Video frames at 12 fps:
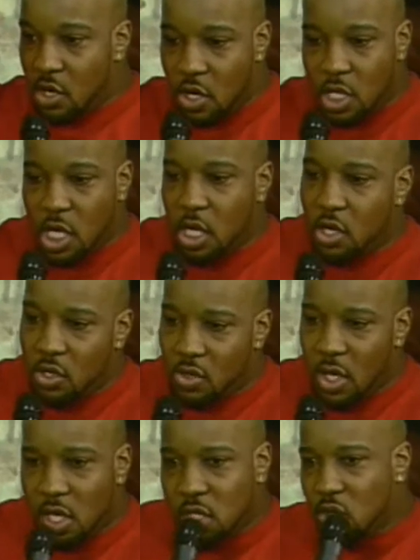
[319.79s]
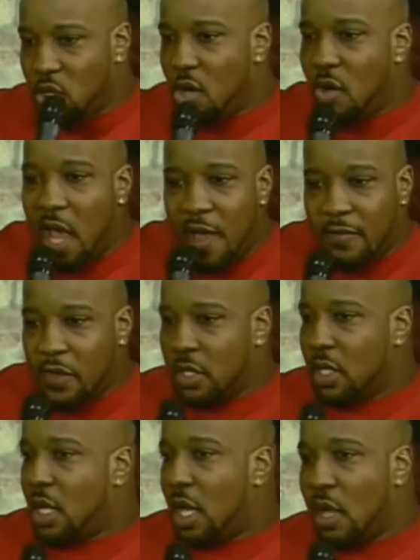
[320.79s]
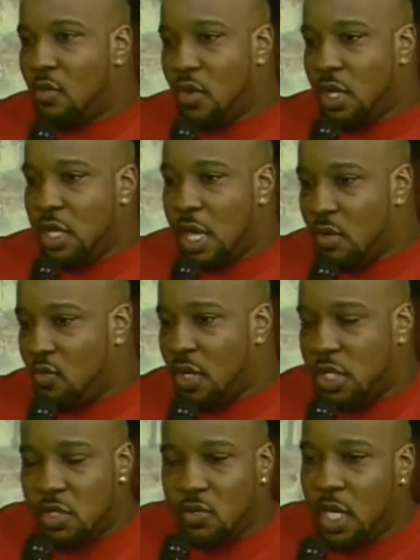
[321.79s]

or goal, you go after it. And once and once you